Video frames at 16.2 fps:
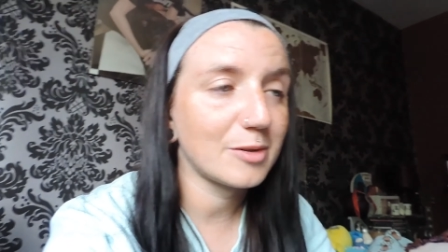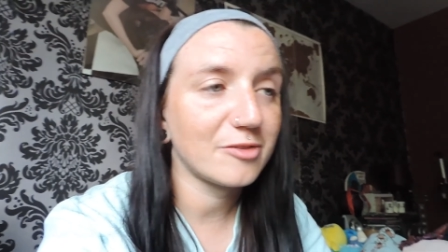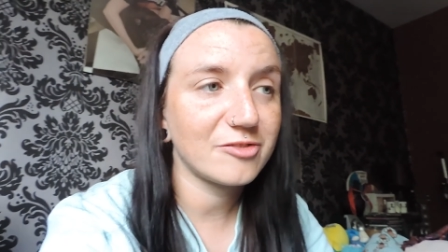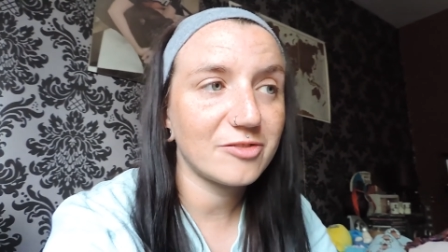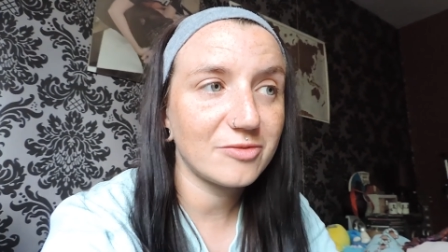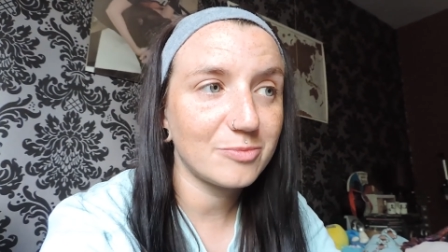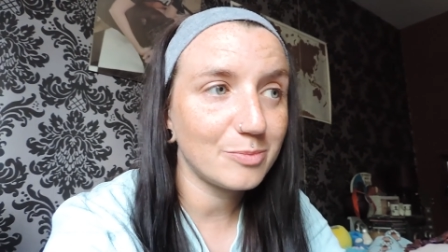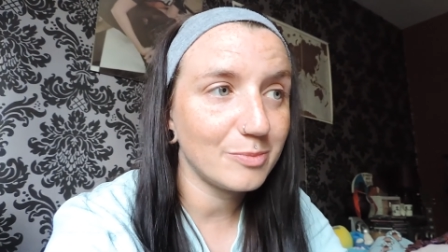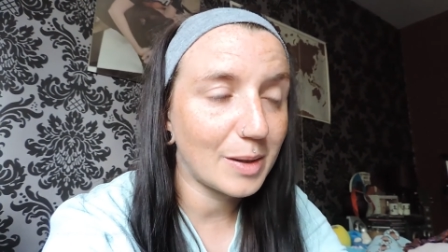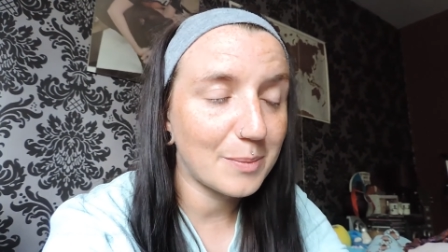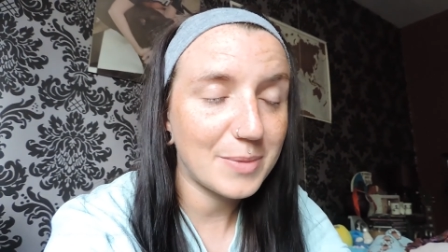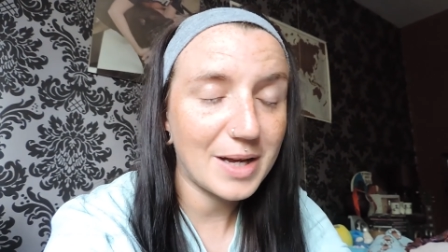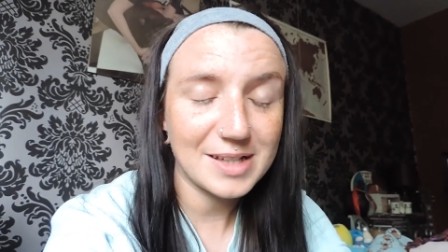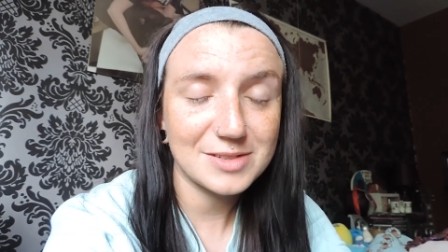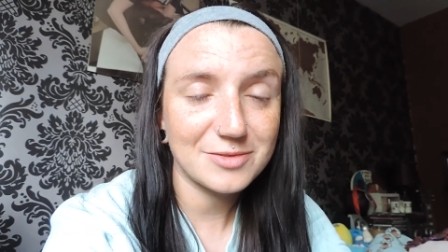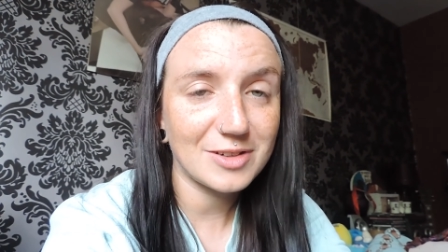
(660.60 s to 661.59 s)
My, my
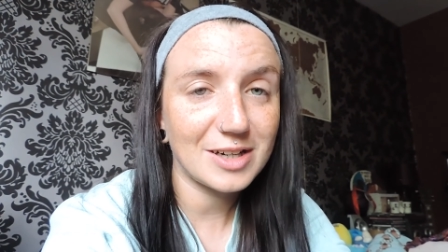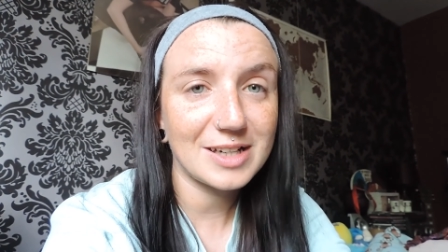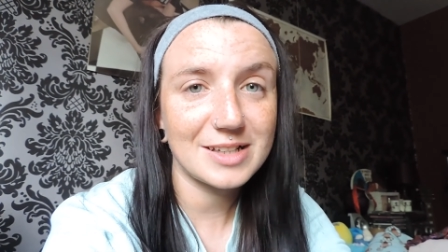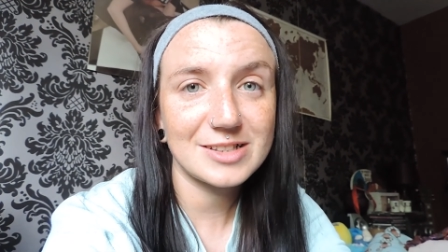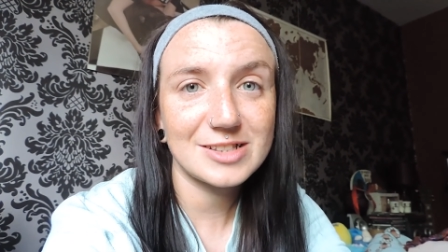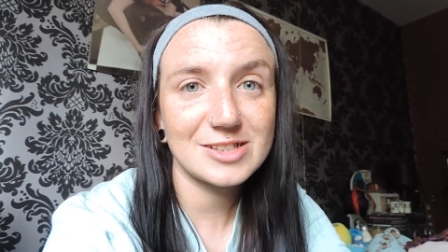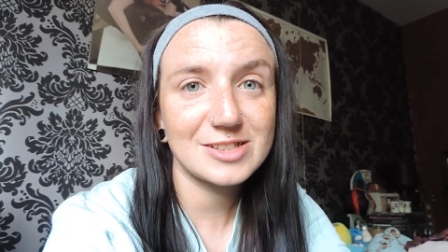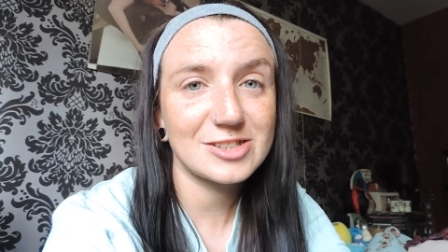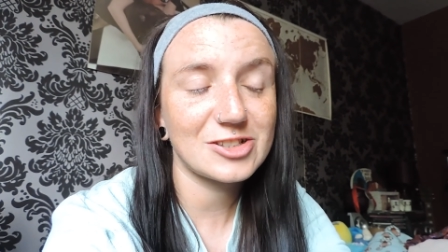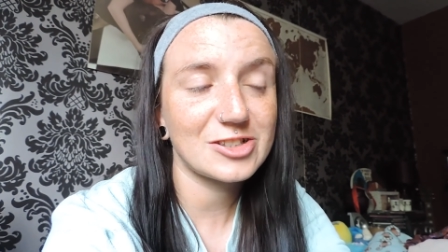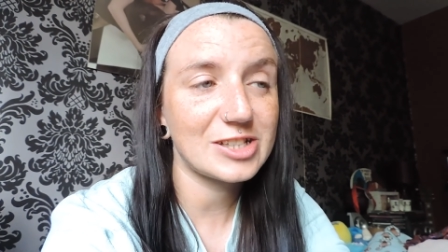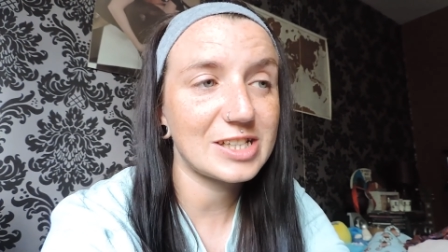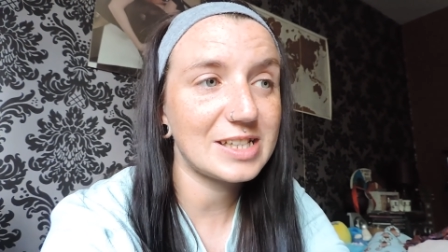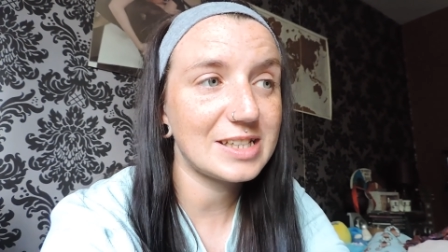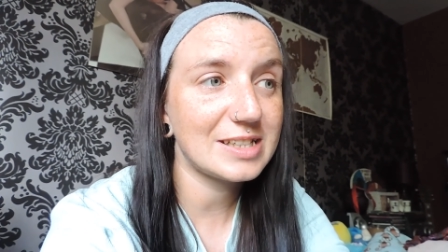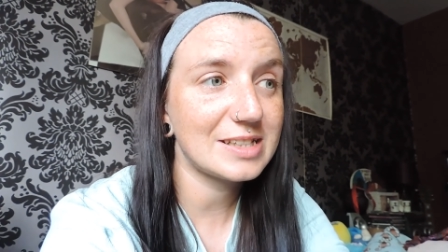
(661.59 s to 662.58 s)
best friend,
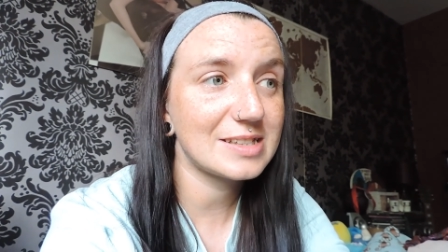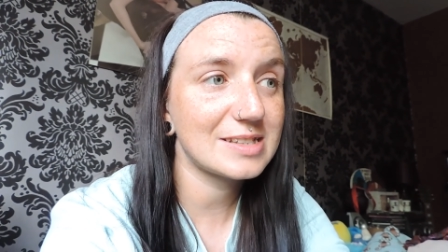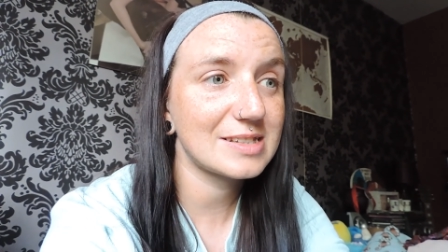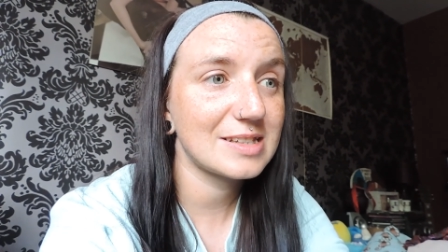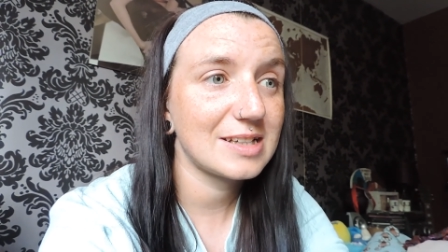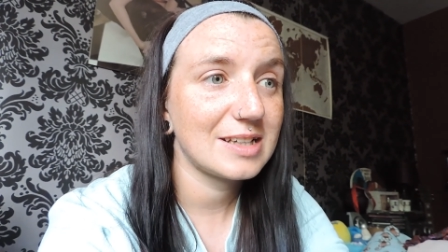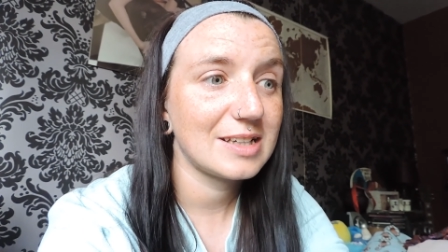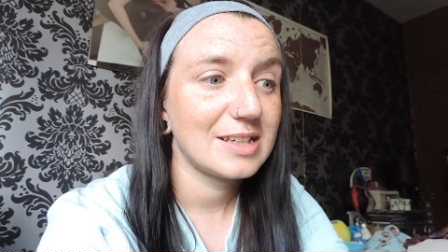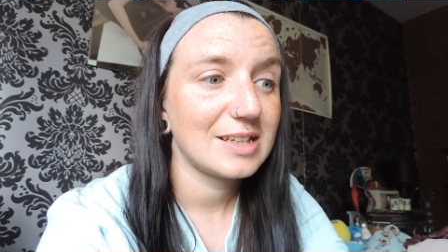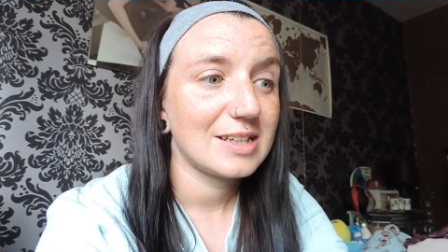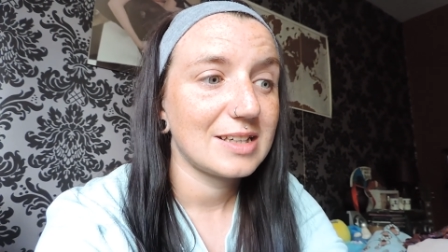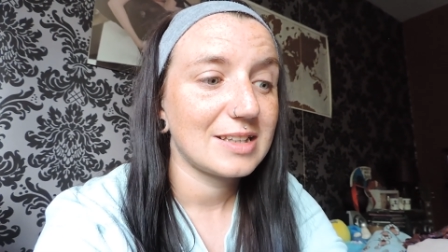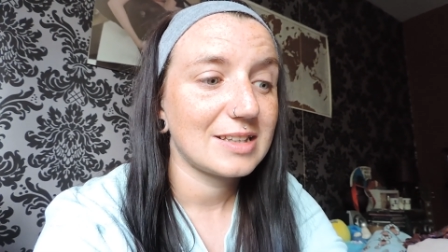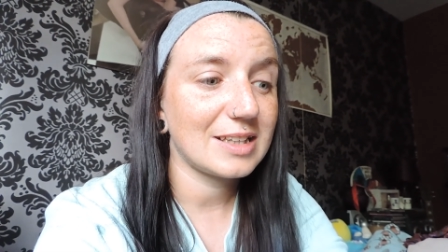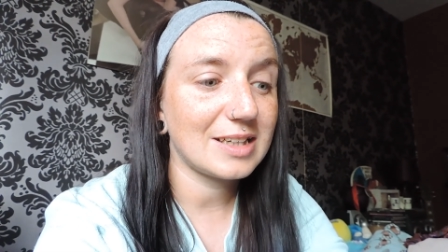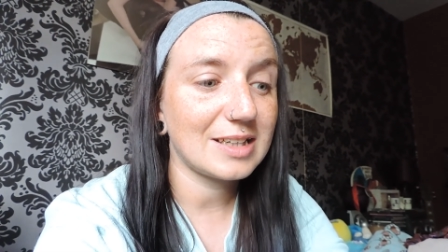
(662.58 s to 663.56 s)
she's
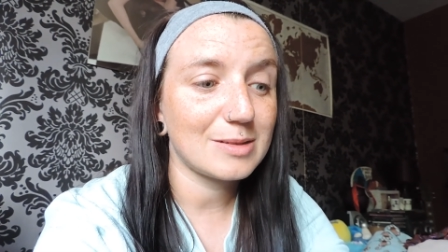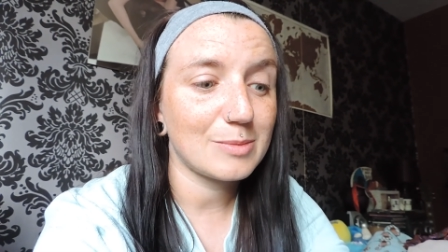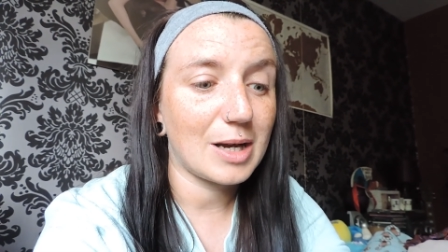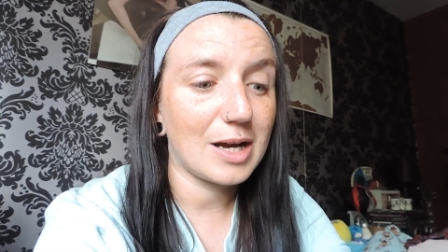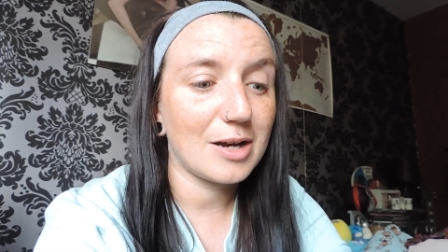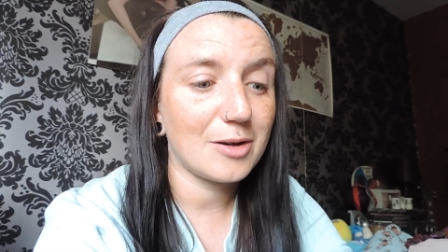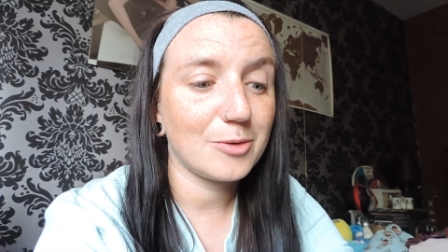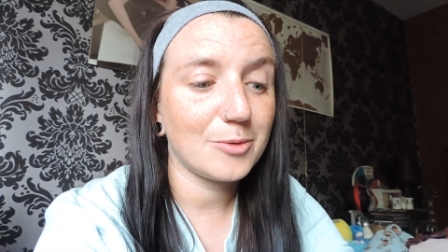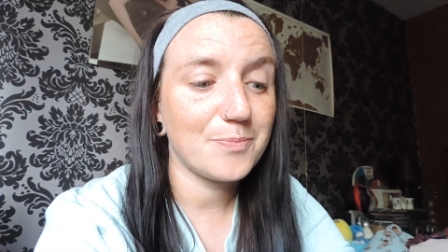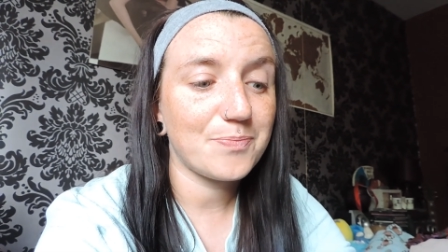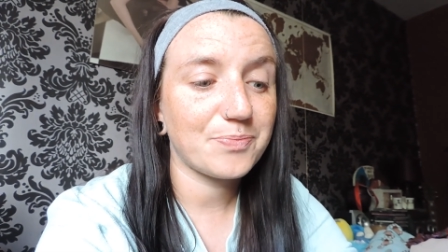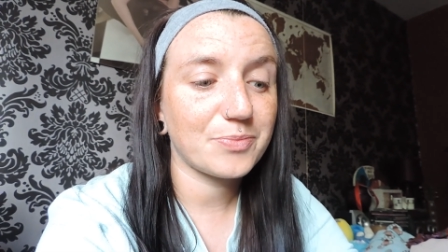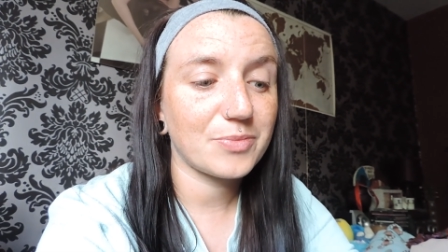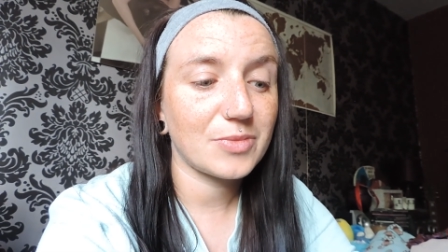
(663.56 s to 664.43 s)
thinking about,